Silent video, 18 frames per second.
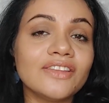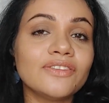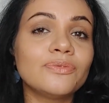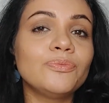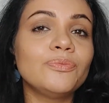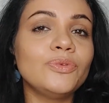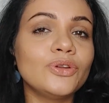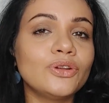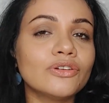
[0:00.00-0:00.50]

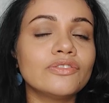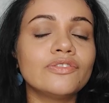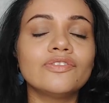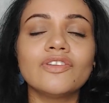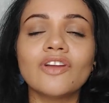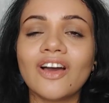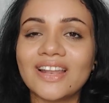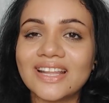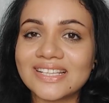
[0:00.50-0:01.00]
beautiful
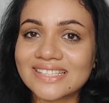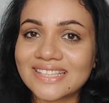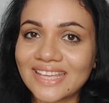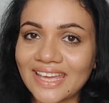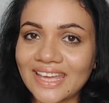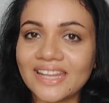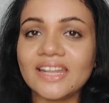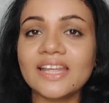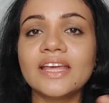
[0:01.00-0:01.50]
flawless
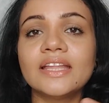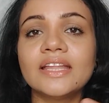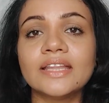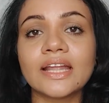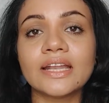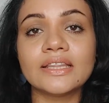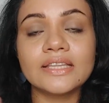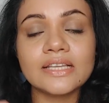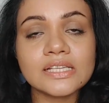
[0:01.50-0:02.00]
skin,
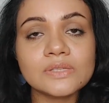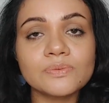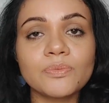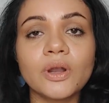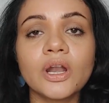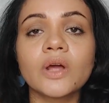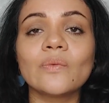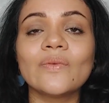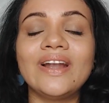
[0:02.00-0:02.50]
then this
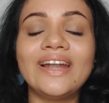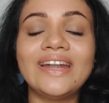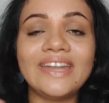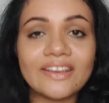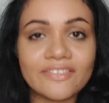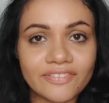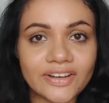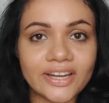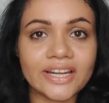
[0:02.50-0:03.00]
product will
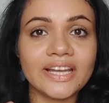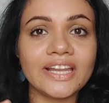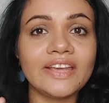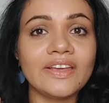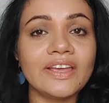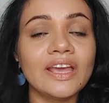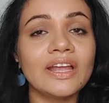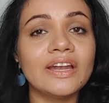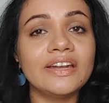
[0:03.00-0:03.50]

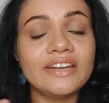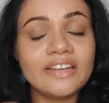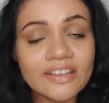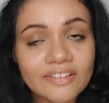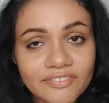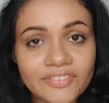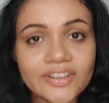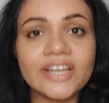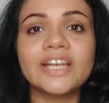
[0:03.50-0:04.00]
definitely
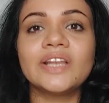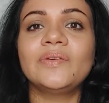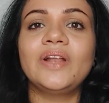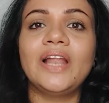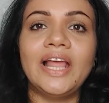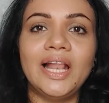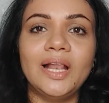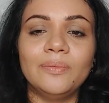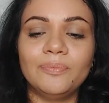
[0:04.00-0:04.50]
will
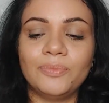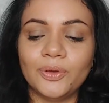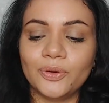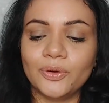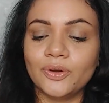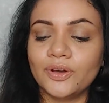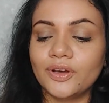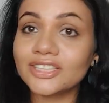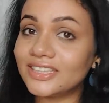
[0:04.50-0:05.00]
help
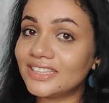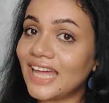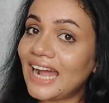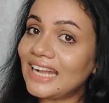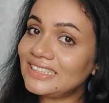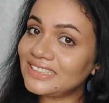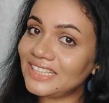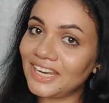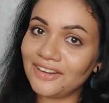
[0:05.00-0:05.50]
you. So
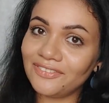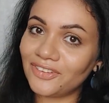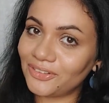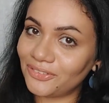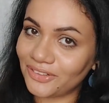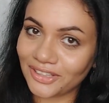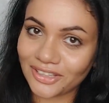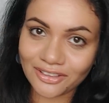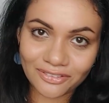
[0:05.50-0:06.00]
that's it for
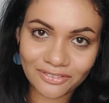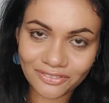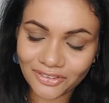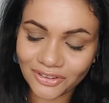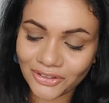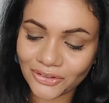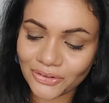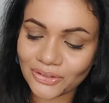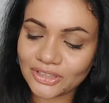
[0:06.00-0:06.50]
today's
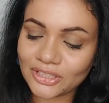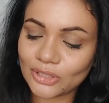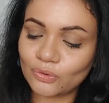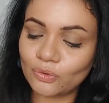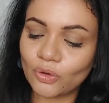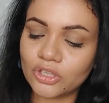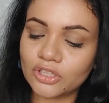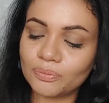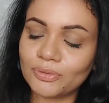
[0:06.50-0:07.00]
video.
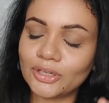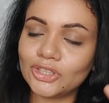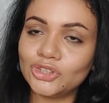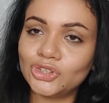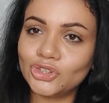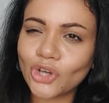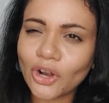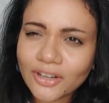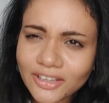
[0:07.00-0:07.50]
This was my
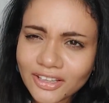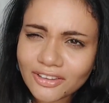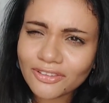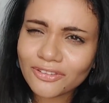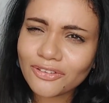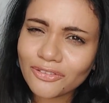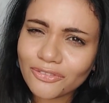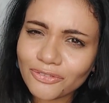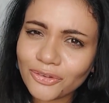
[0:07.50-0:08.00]

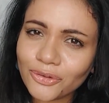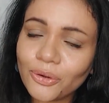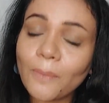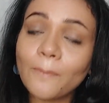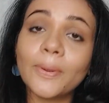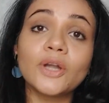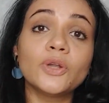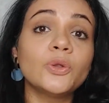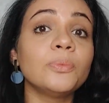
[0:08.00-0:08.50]
shortest
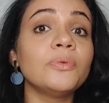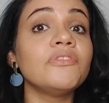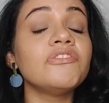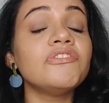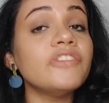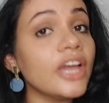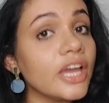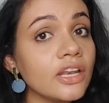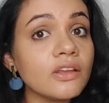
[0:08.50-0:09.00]
review, but to be
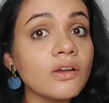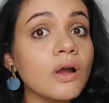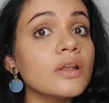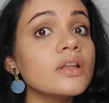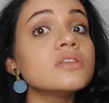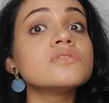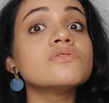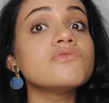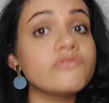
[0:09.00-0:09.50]
very
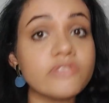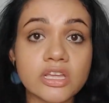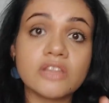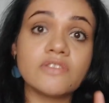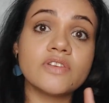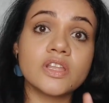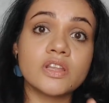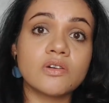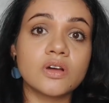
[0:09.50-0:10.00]
honest,
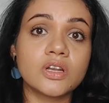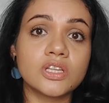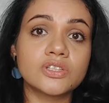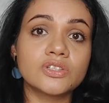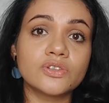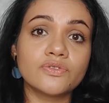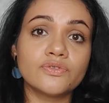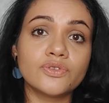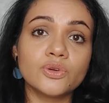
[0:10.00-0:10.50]
very
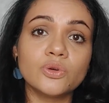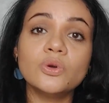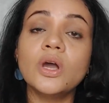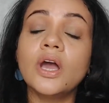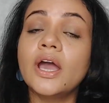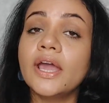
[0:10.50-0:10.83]
honest review.